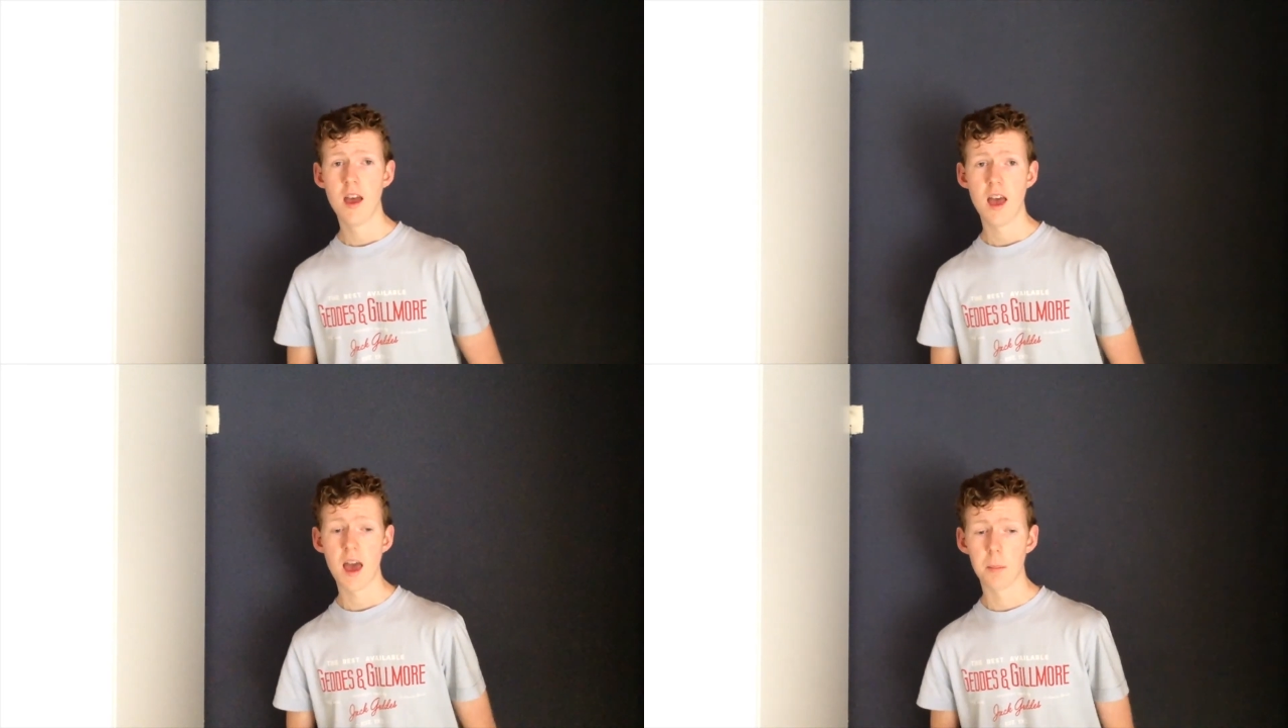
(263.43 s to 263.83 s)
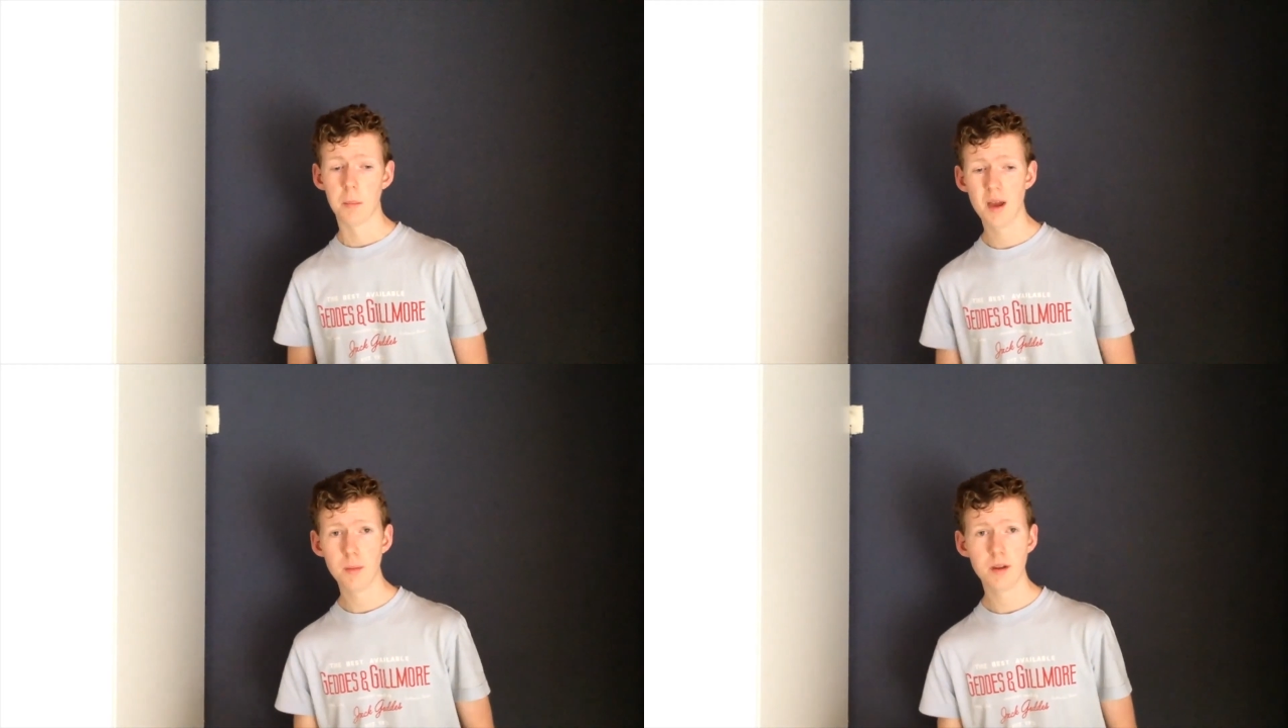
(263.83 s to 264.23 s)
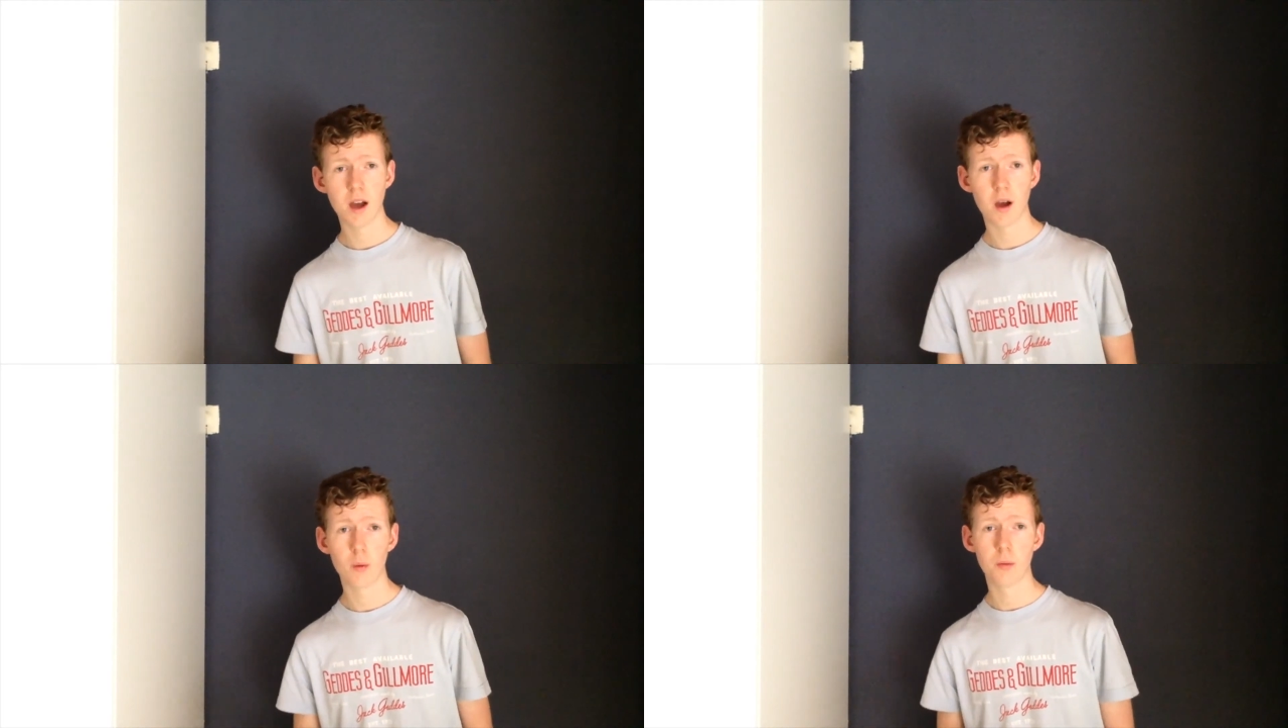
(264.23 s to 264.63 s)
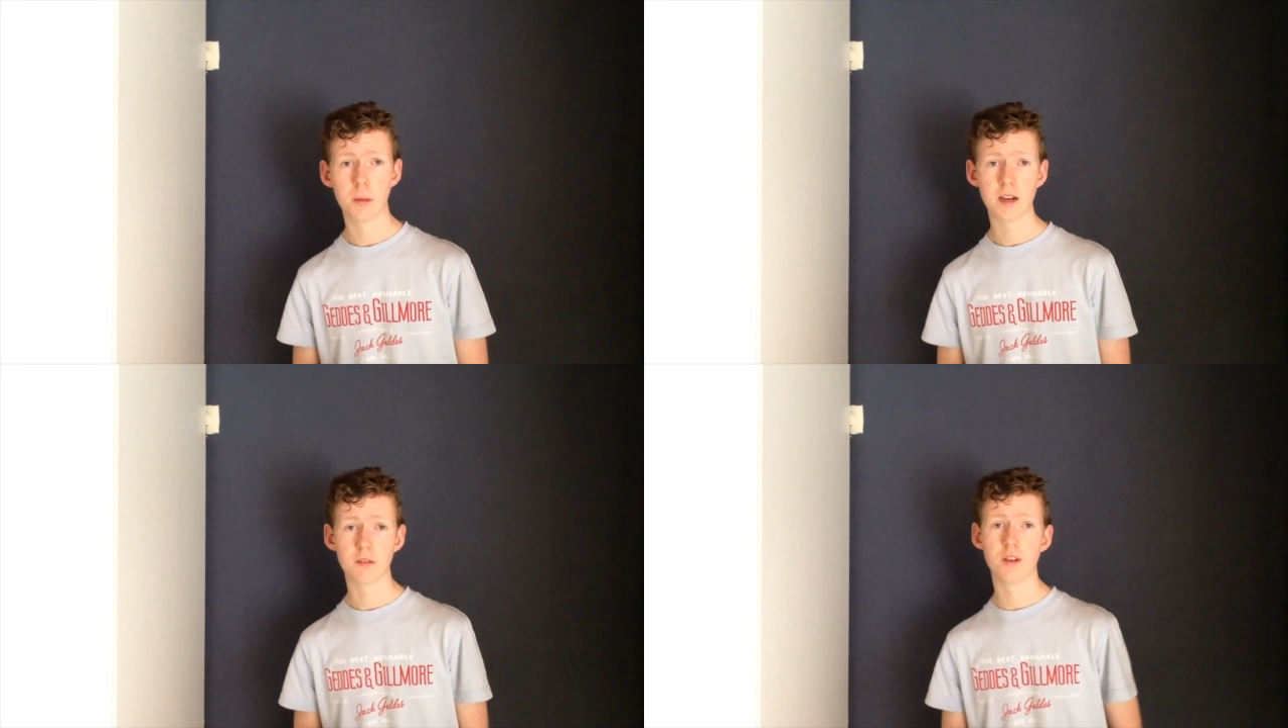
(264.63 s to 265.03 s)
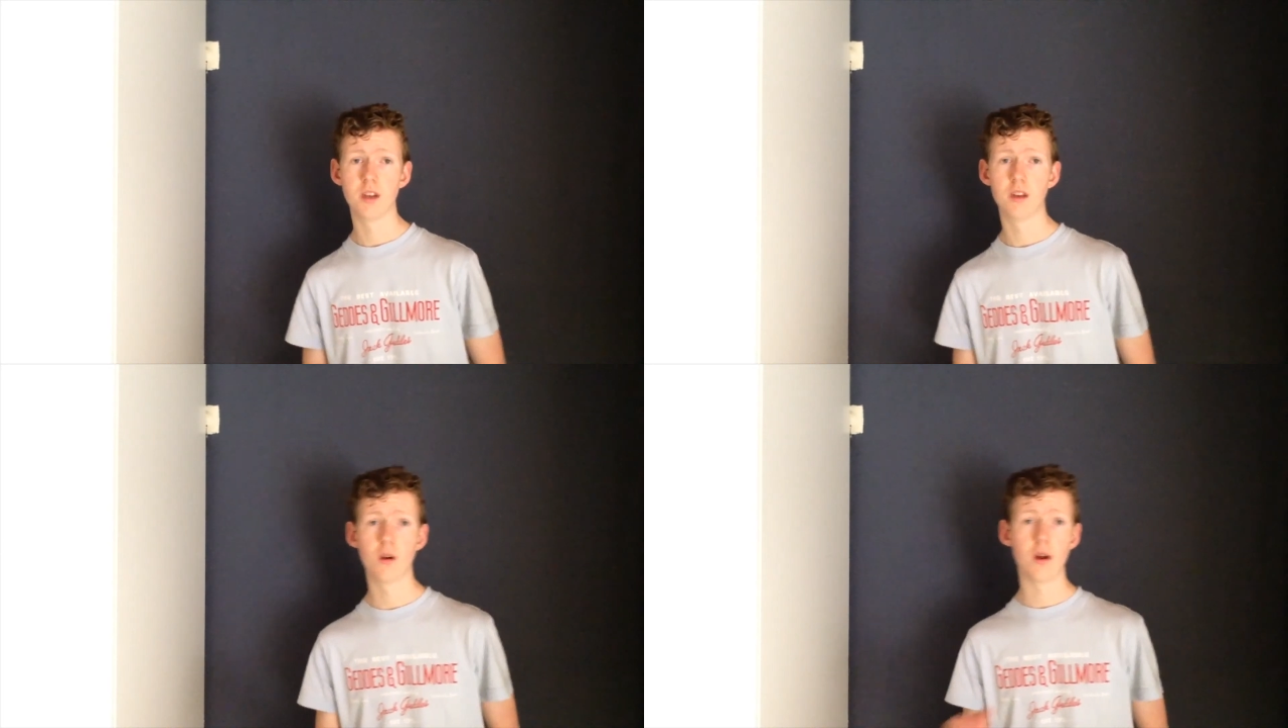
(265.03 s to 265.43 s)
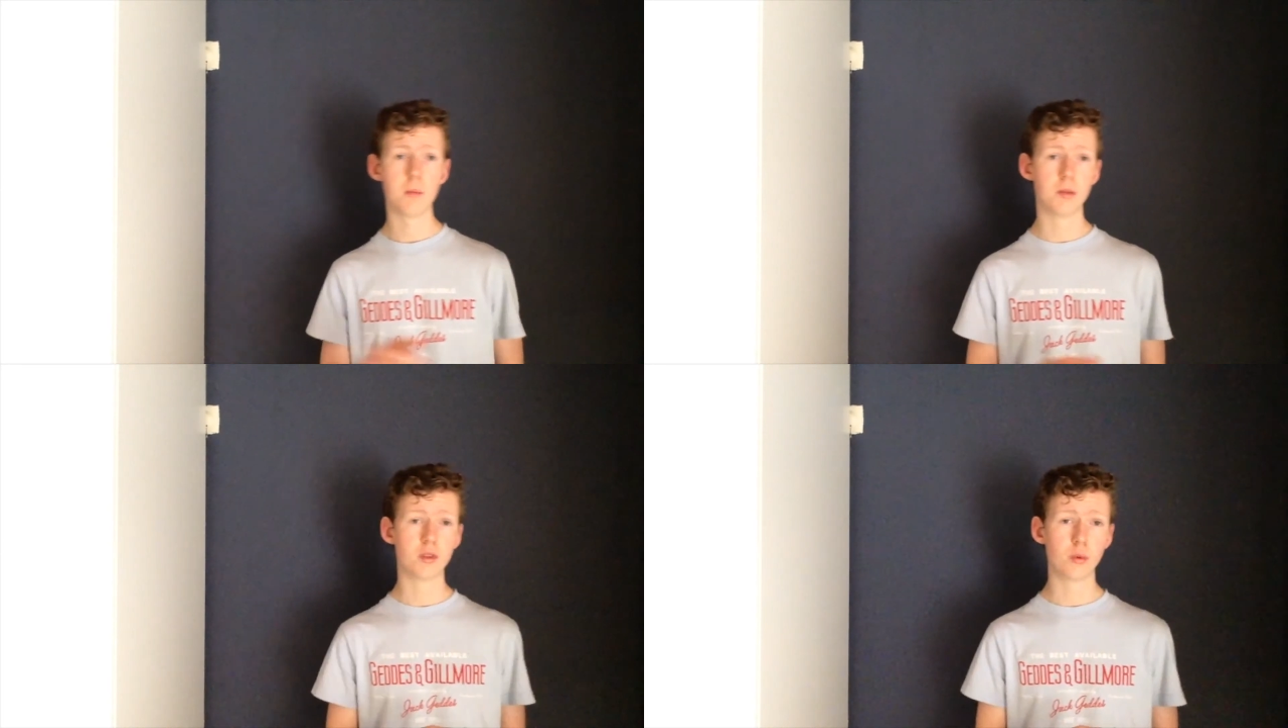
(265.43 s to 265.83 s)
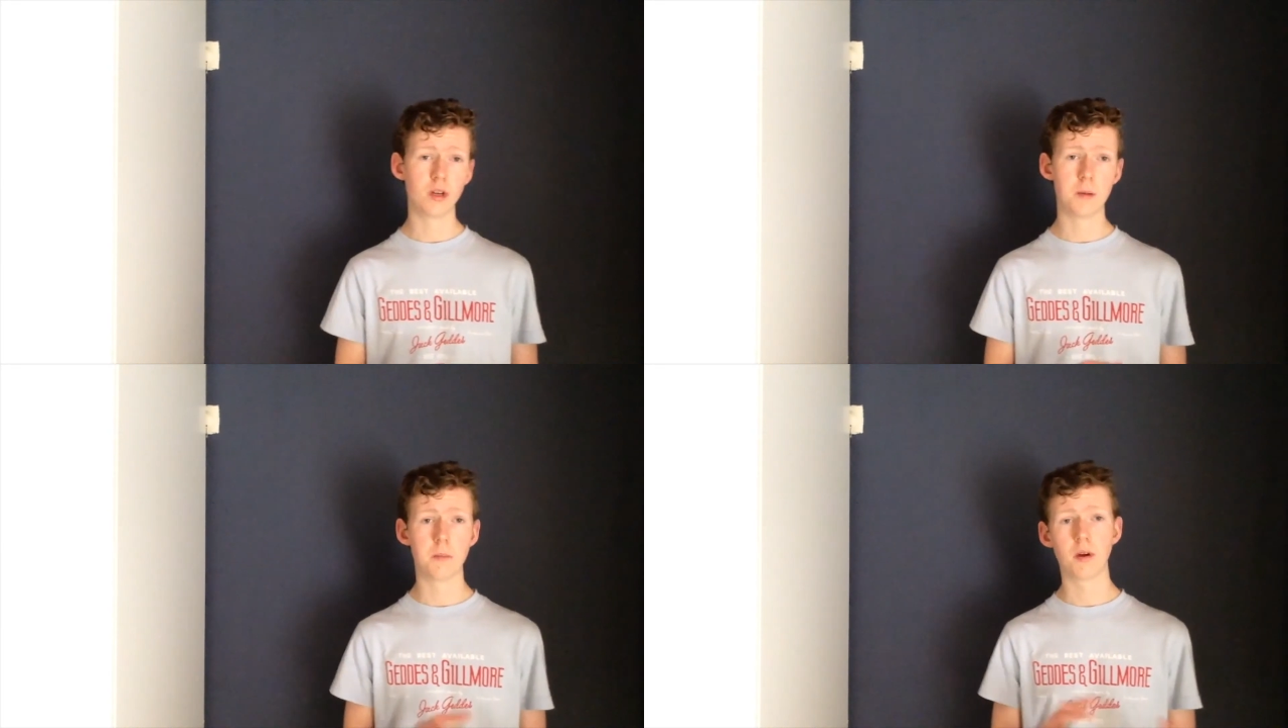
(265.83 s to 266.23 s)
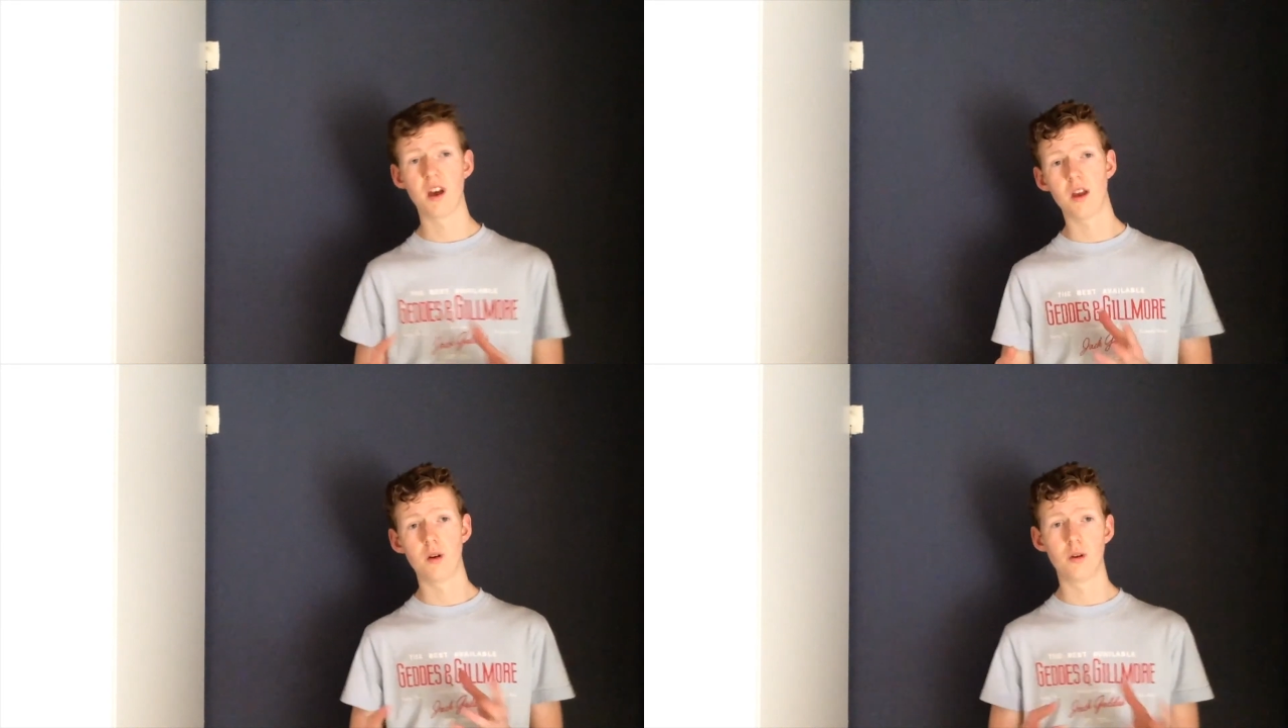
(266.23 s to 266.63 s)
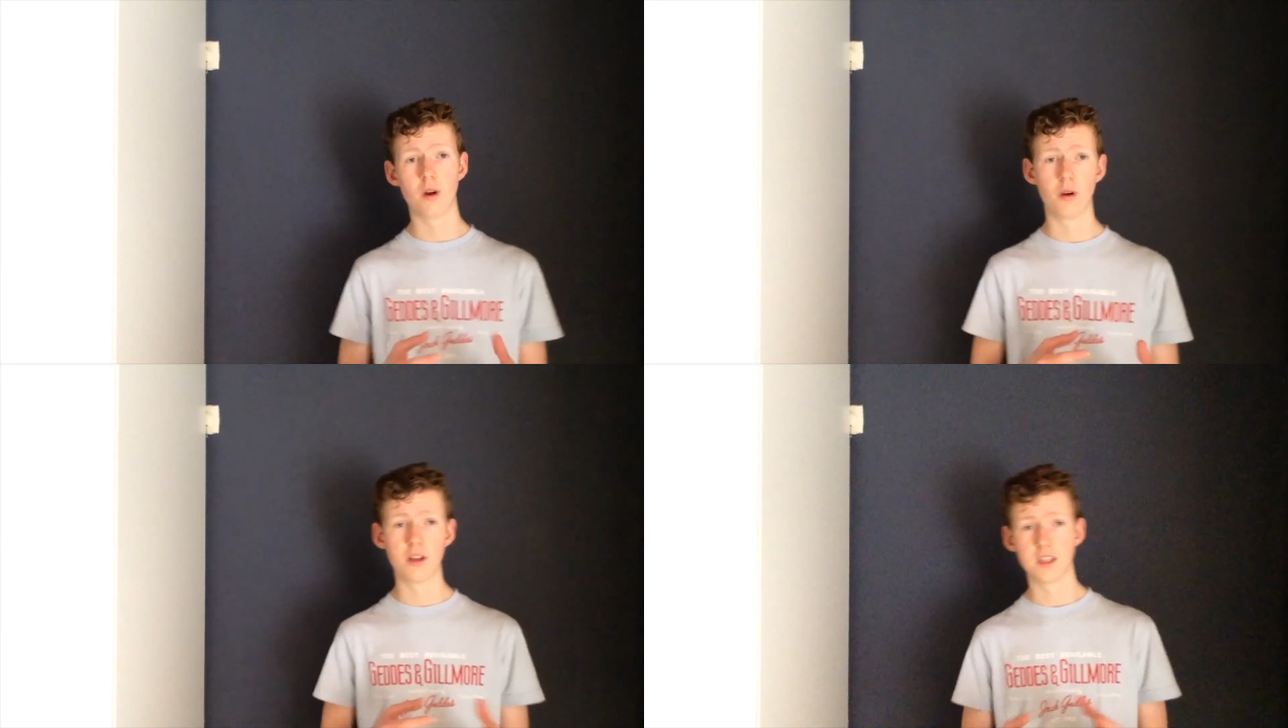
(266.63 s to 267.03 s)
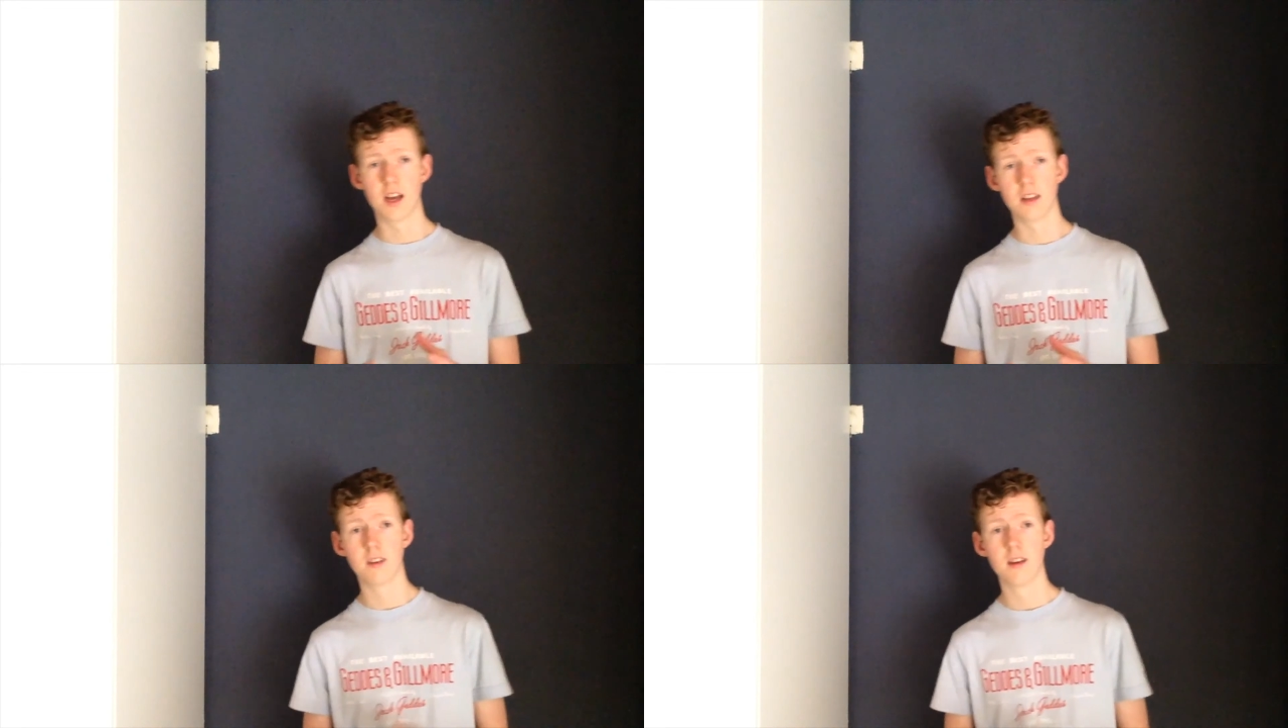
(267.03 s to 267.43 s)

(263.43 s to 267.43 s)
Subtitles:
and maybe I will make a video in between, but I don't know that yet.